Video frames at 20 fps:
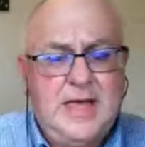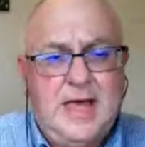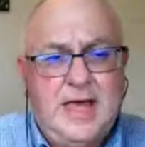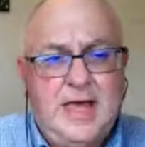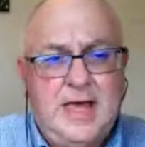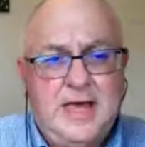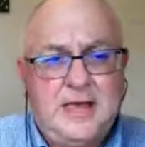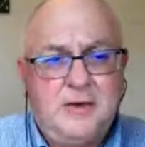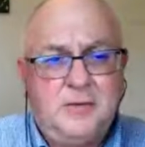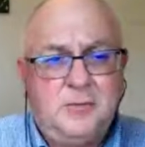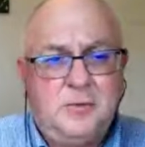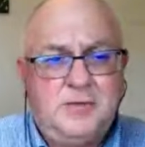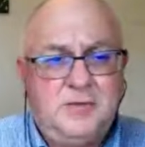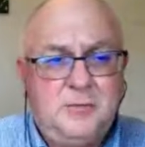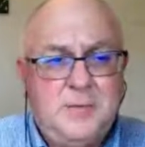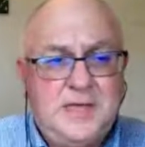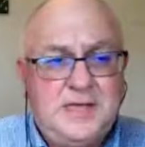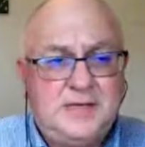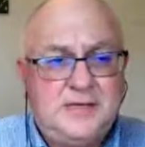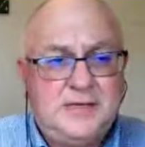And
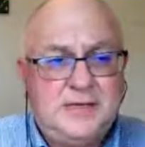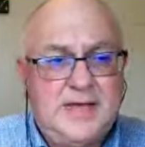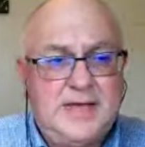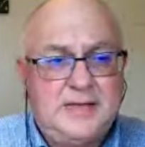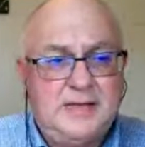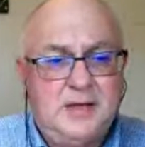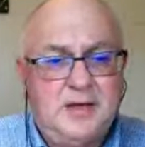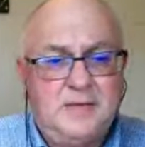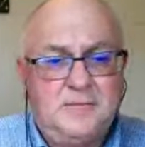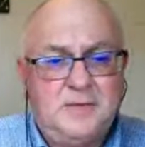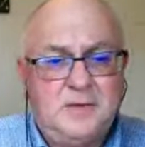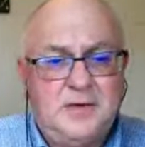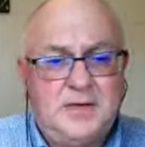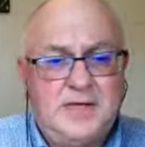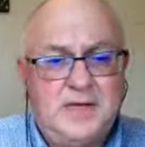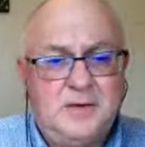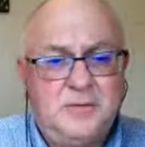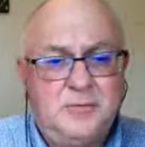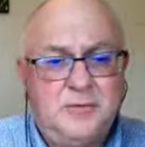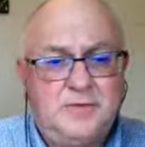with me today live on
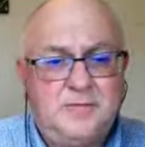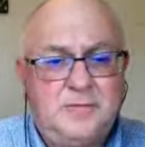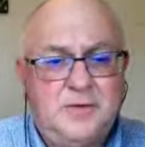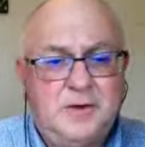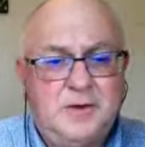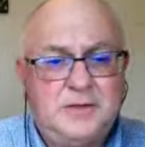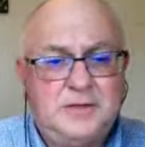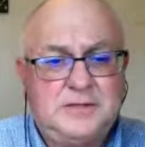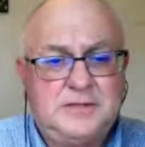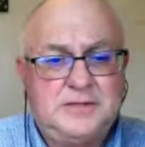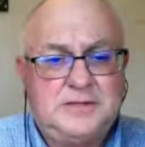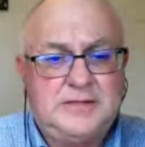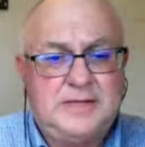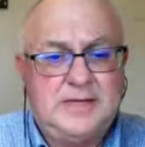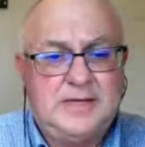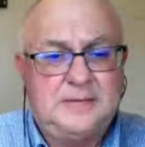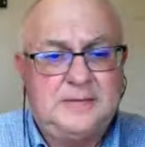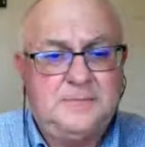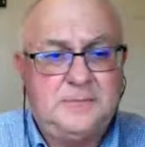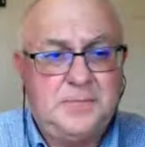air, we've got
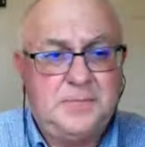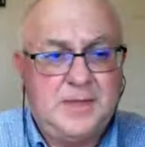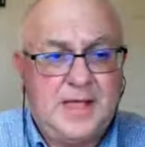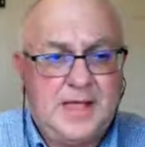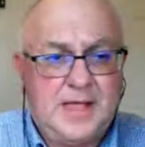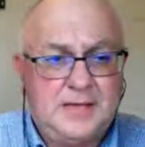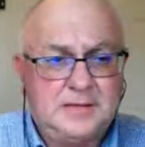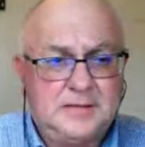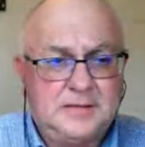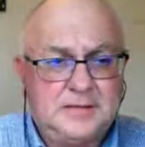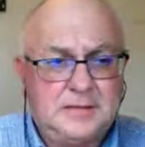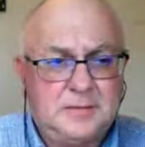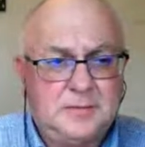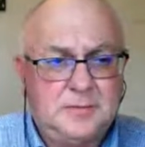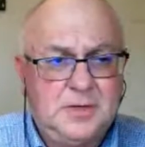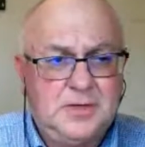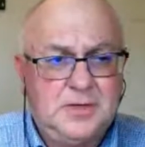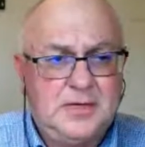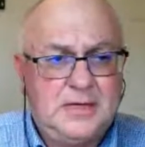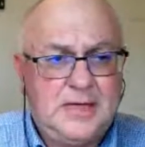Allison
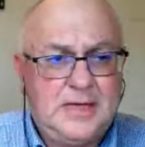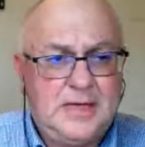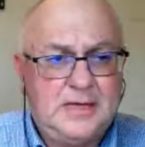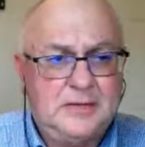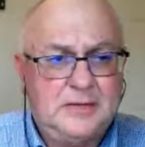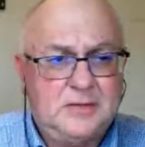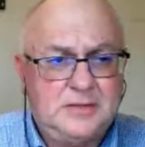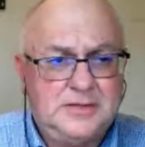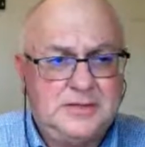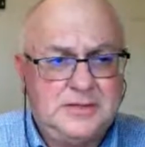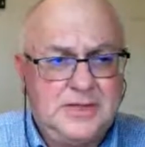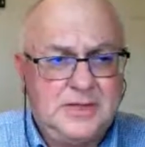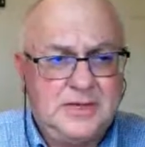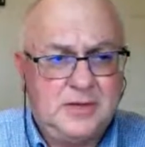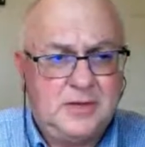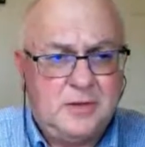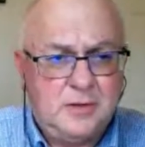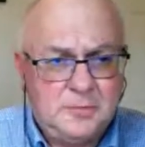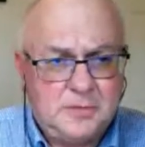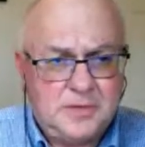Miller and Kristina
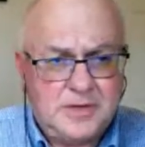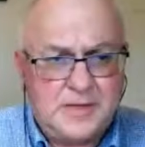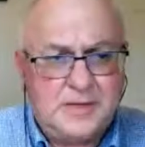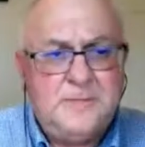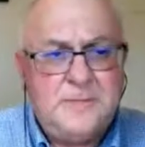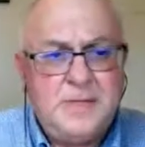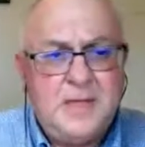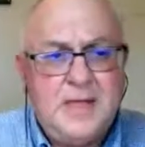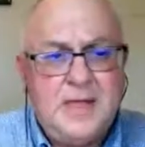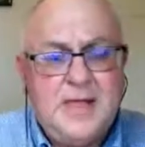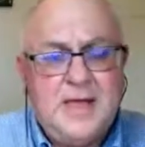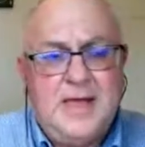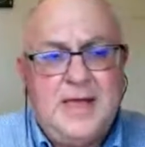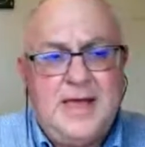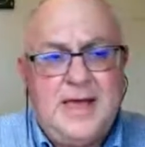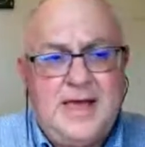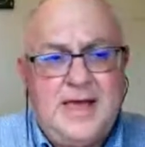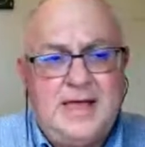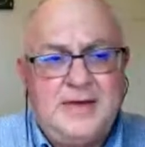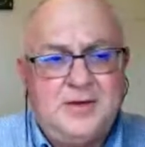Hoeppner.
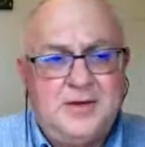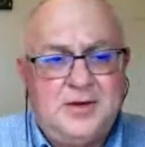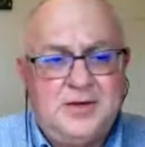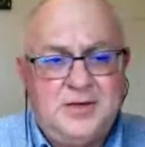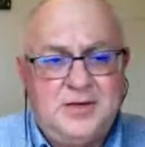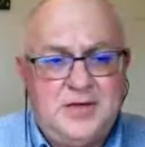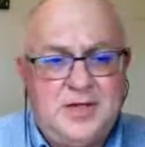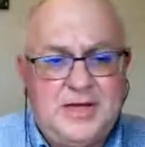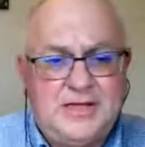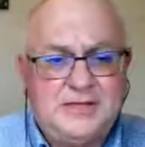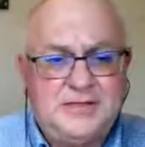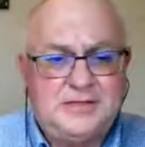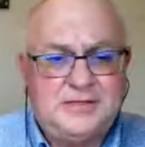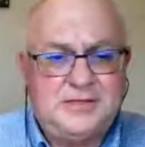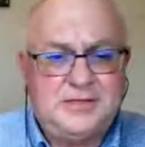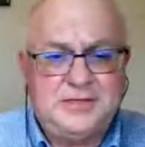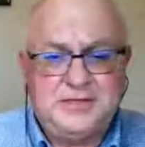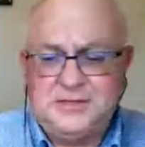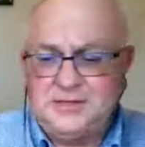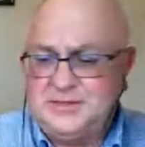And I'd like
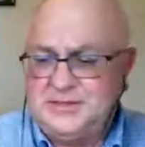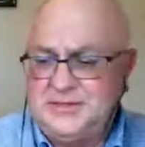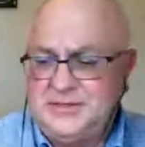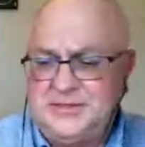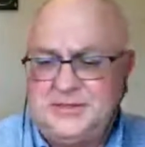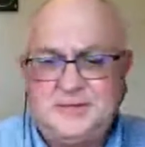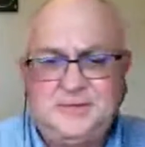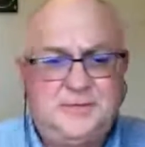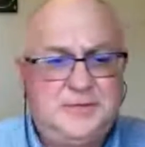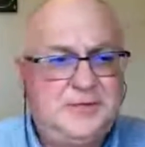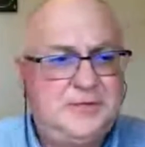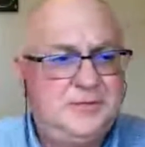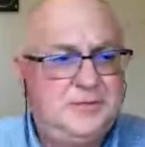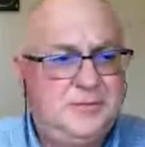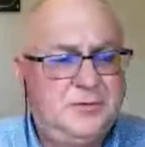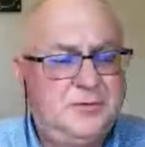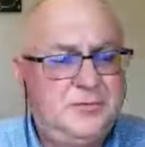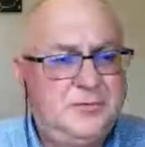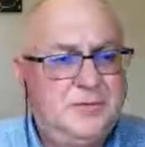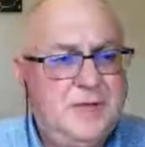to just first of all
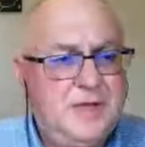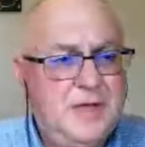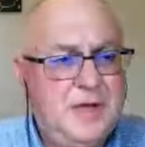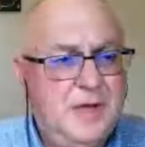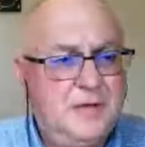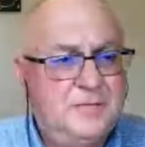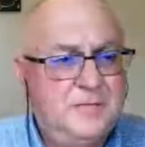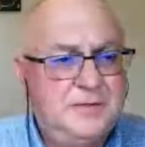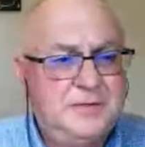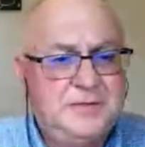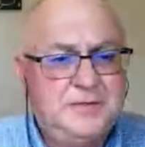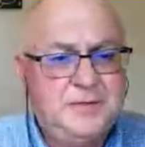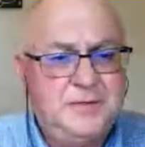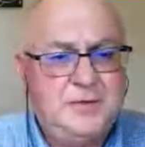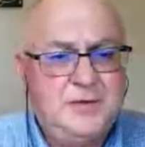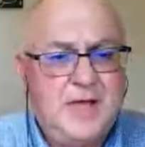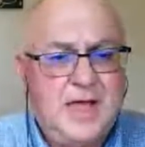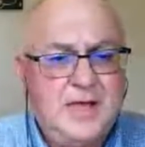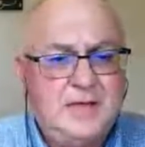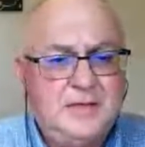flick over to
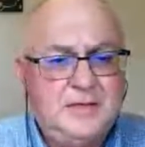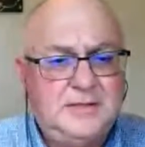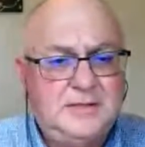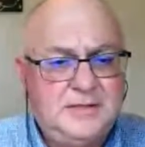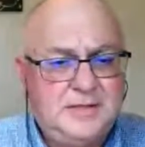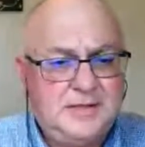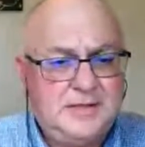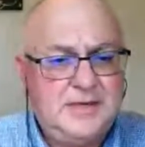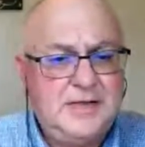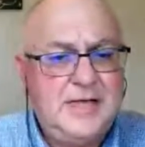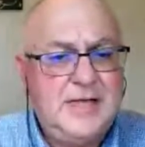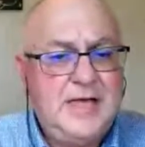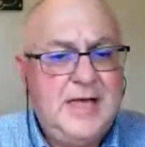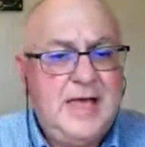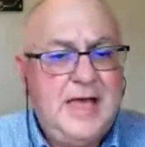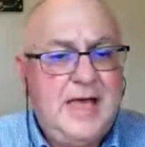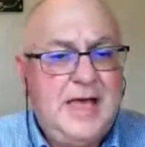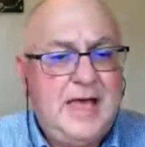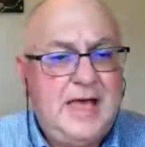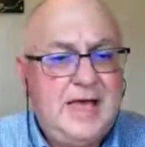Allison
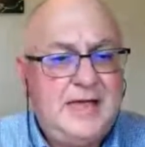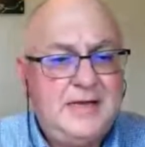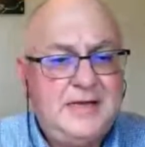and